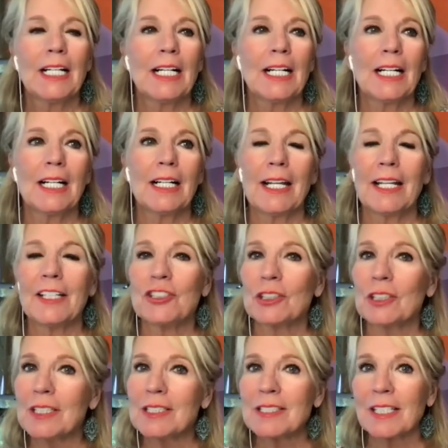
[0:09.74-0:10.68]
uh, and
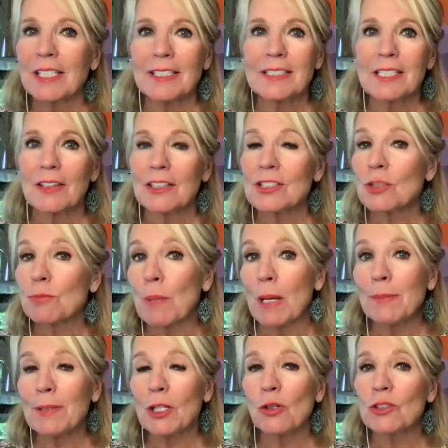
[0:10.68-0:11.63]
you're listening to this,
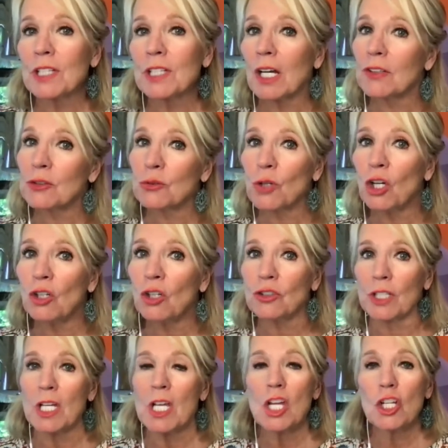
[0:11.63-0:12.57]
maybe going down the
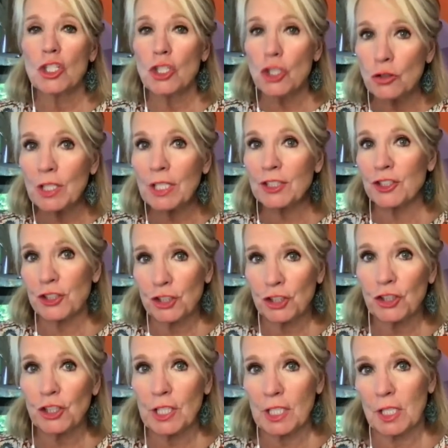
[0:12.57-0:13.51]
road, you need to
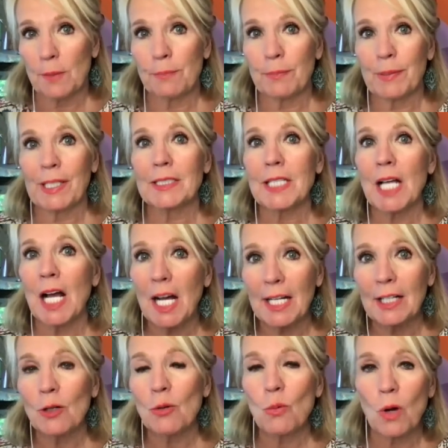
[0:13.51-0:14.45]
turn it up because
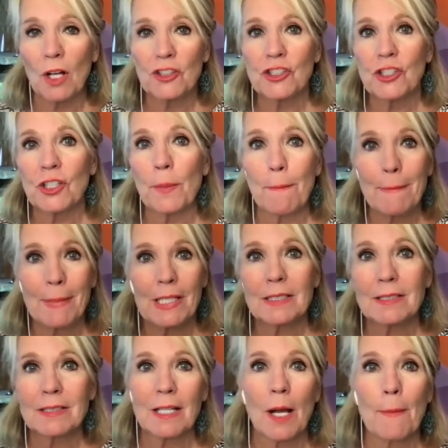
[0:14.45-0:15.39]
I don't want you to
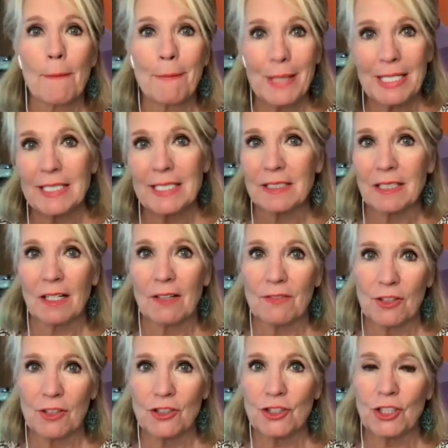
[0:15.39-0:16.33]
miss a beat
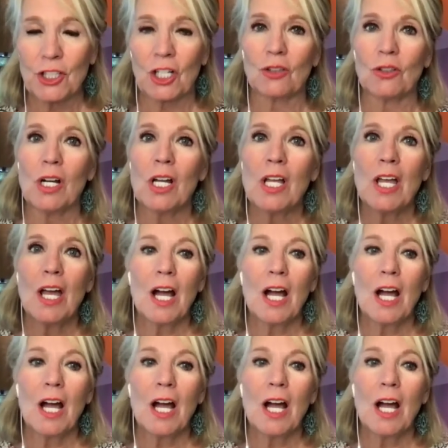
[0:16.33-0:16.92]
of the show.